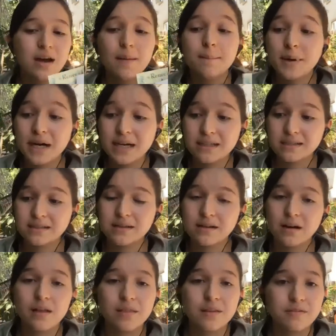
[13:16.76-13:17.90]
But
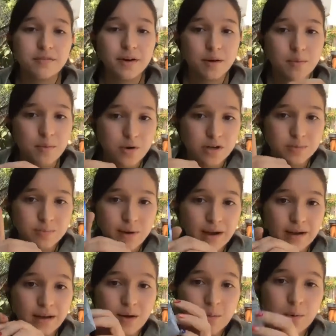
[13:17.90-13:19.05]
on the Fairy Morse
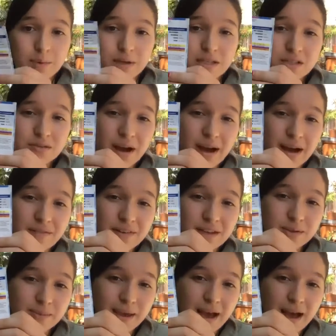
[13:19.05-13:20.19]
packet, what we do have
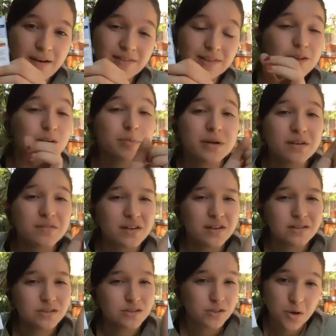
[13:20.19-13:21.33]
is we have a little bit of
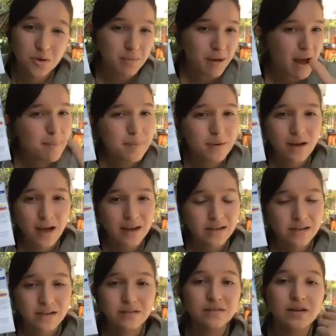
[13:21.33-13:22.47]
a zone map, kind of,